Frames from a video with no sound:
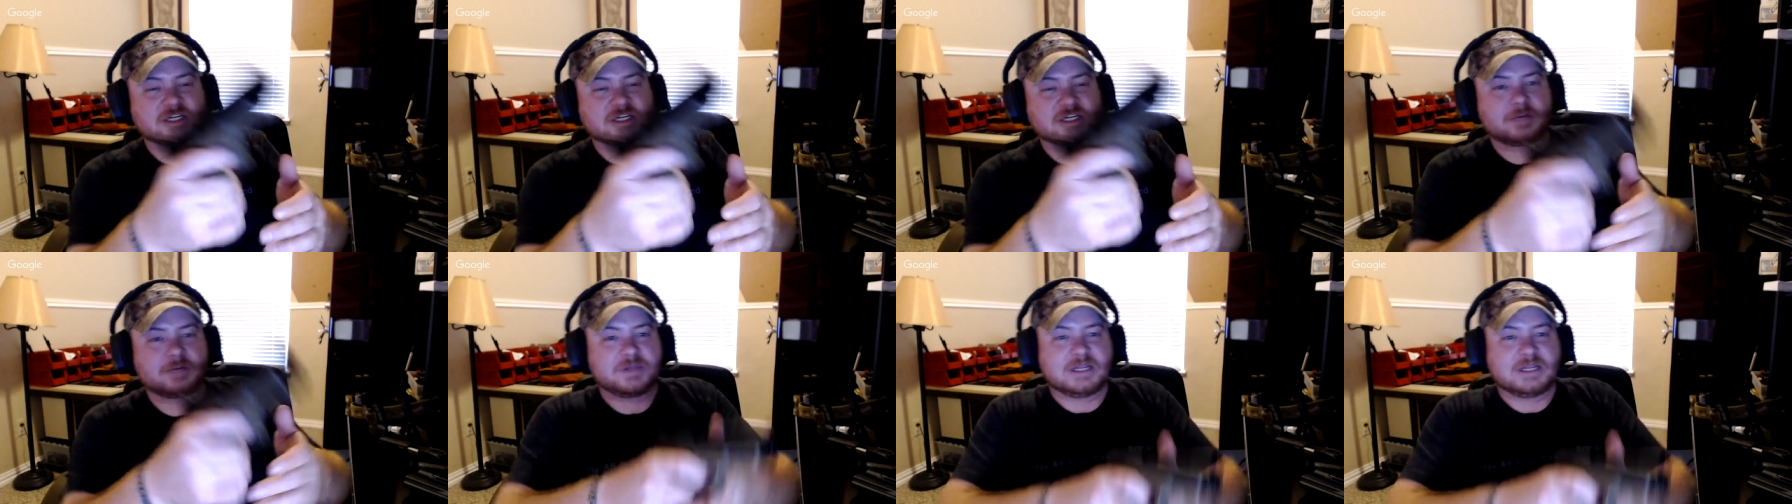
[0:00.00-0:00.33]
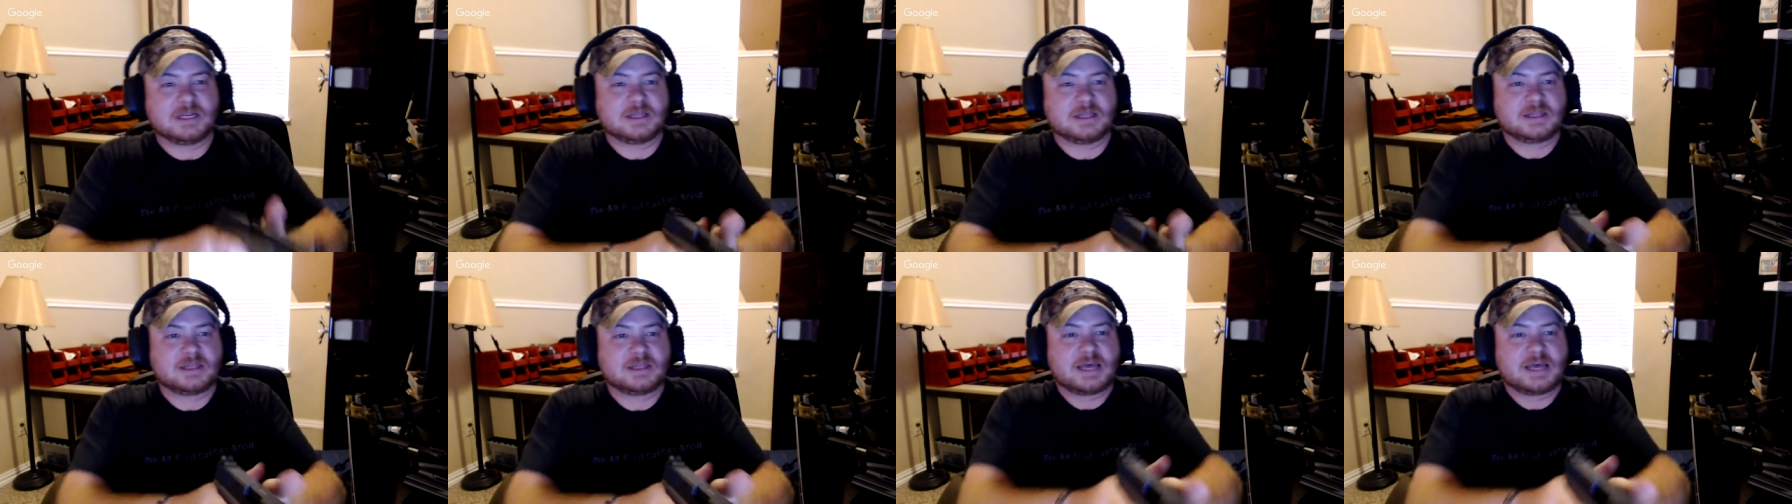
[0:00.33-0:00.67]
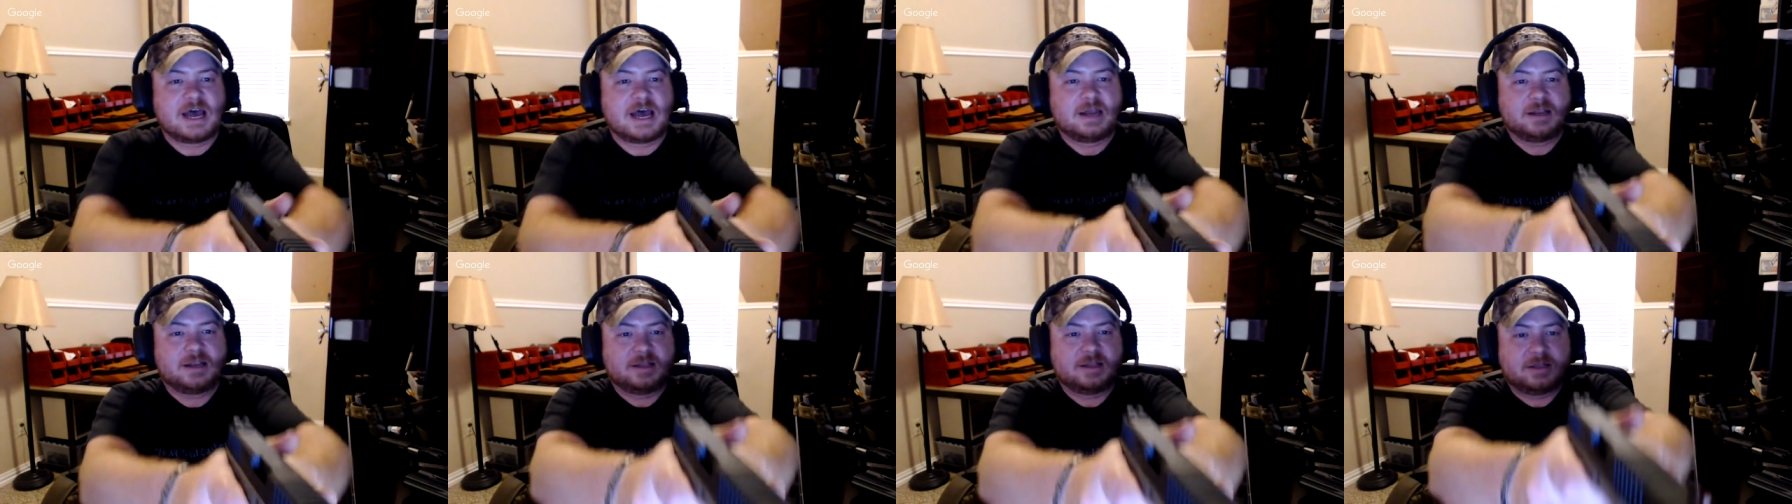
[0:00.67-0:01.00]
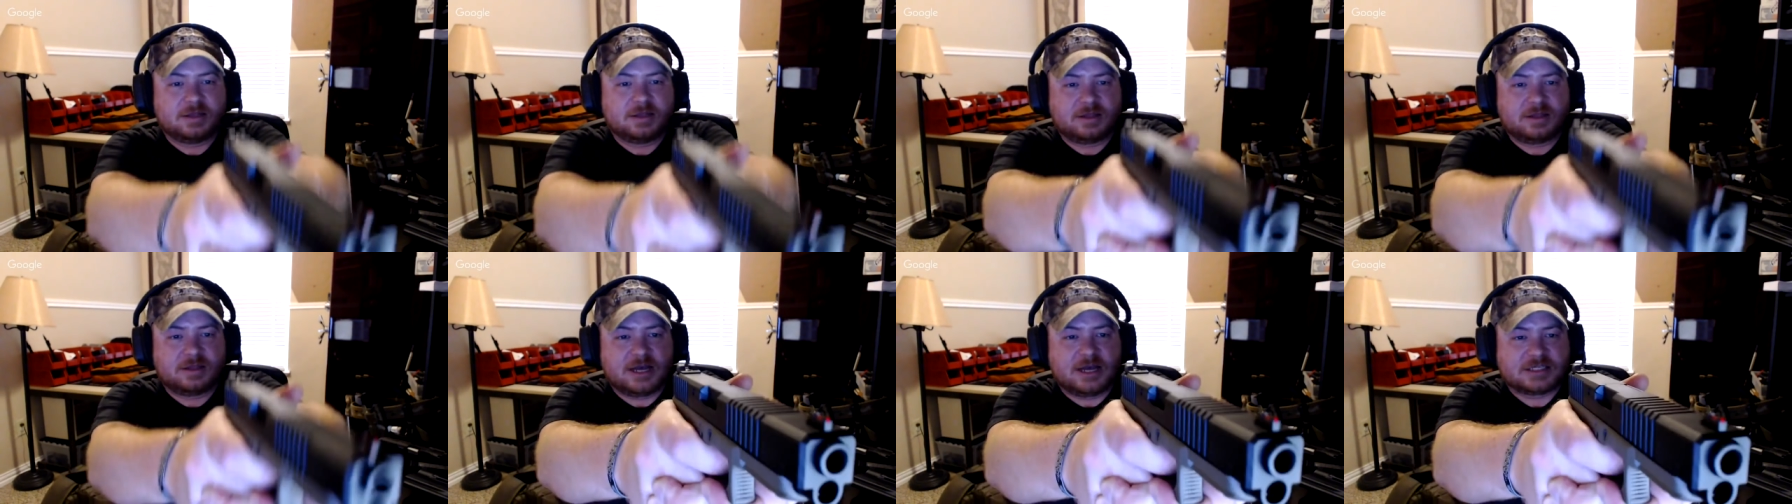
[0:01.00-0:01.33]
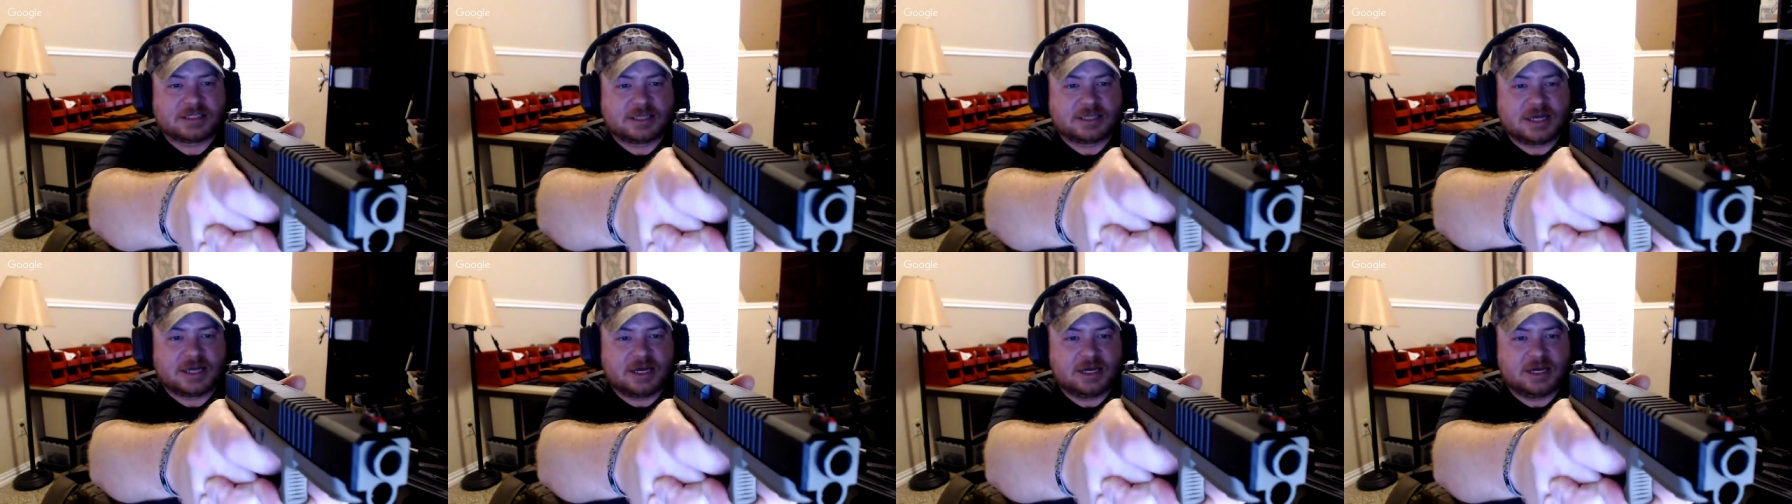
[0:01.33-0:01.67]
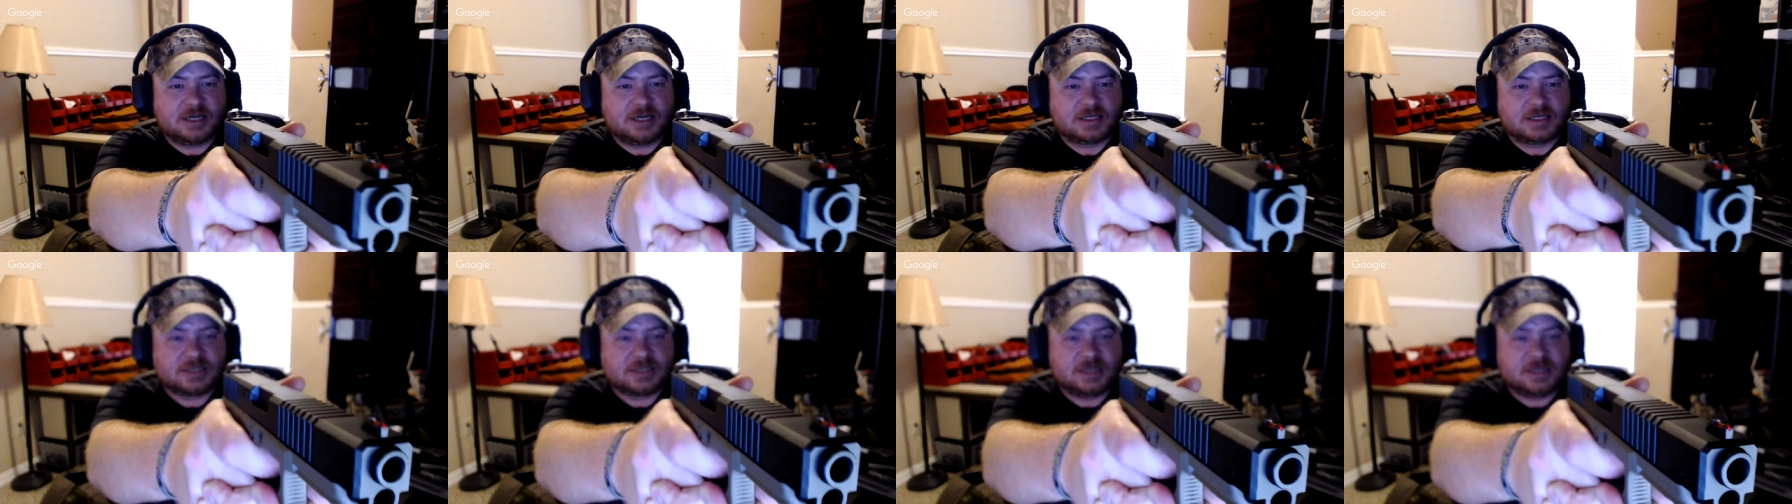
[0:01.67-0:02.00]
completed that last
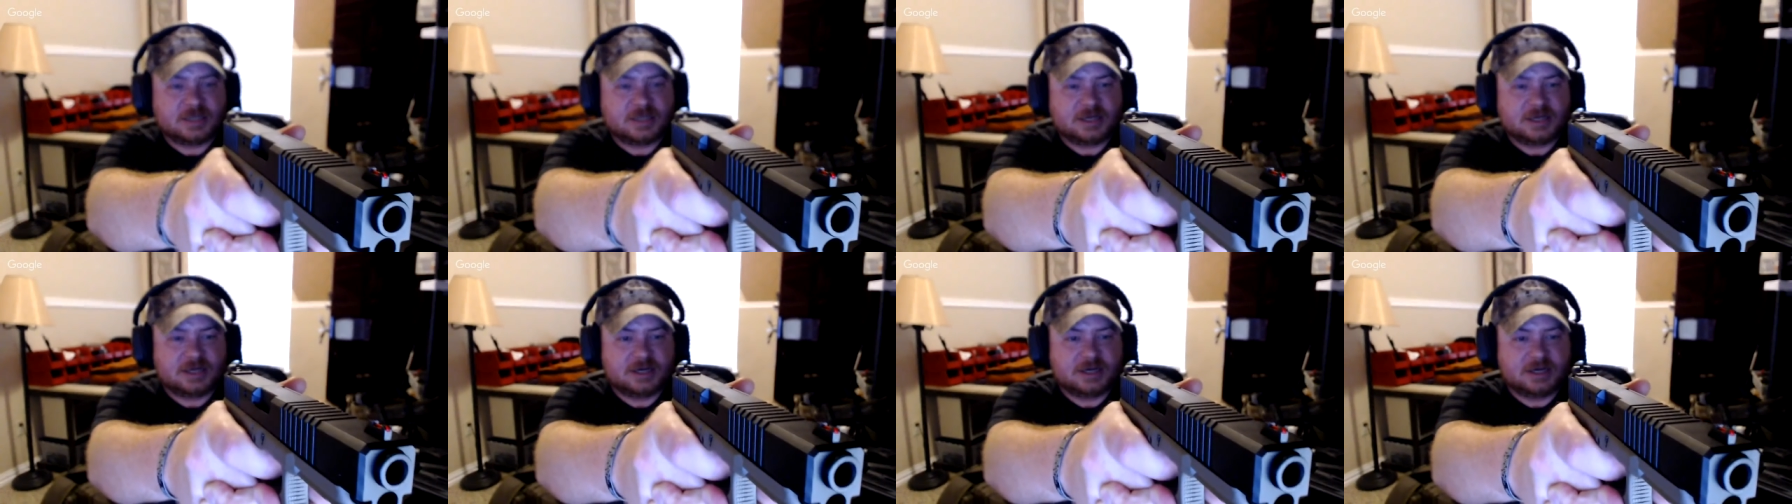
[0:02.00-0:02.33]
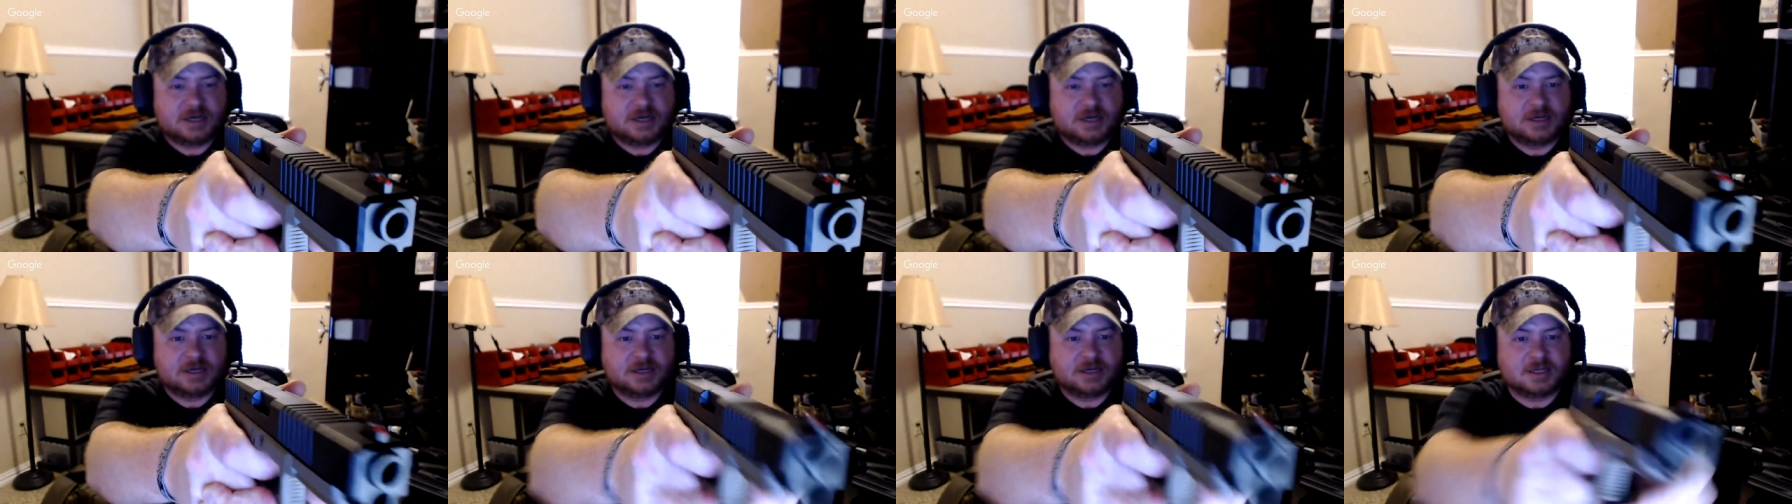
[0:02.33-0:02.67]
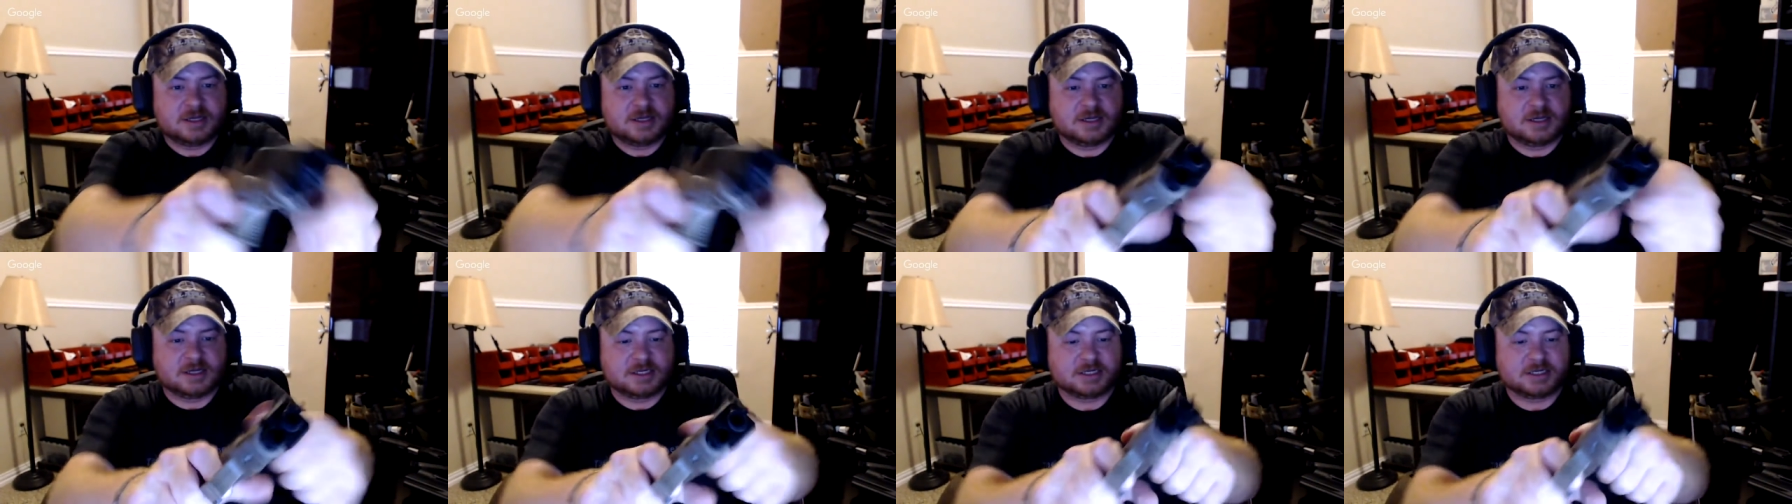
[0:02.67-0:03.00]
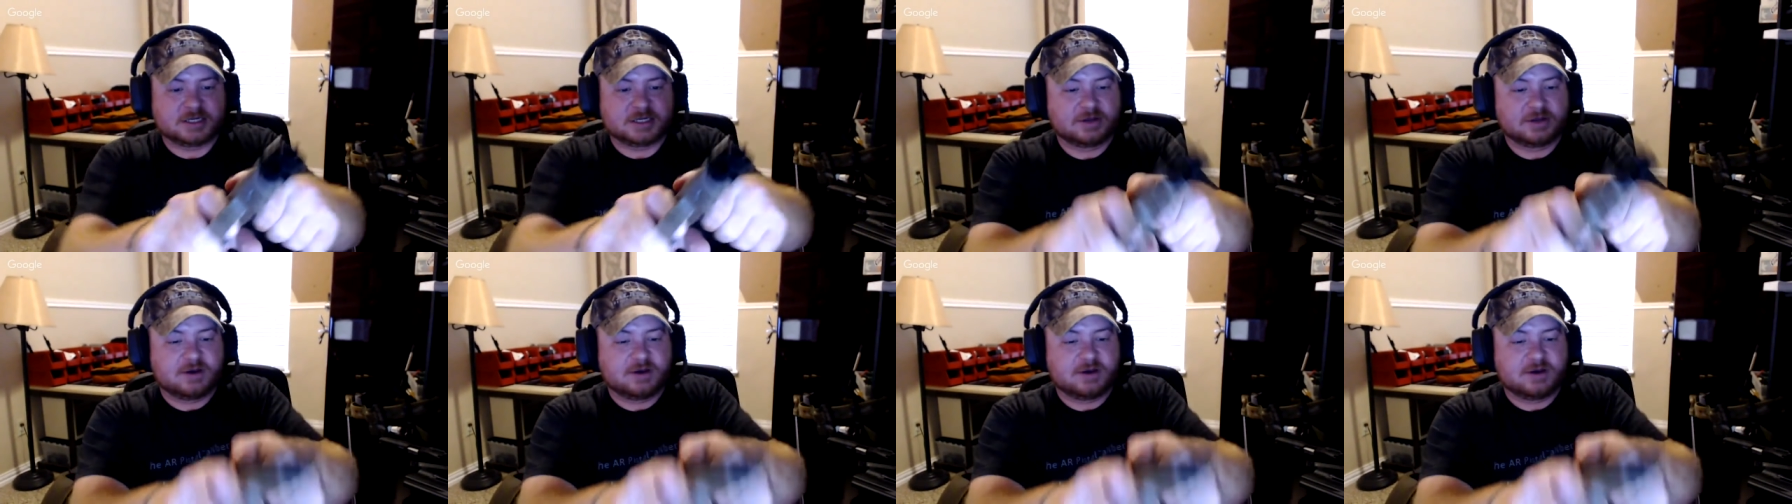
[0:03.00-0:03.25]
night. Uh, okay, so,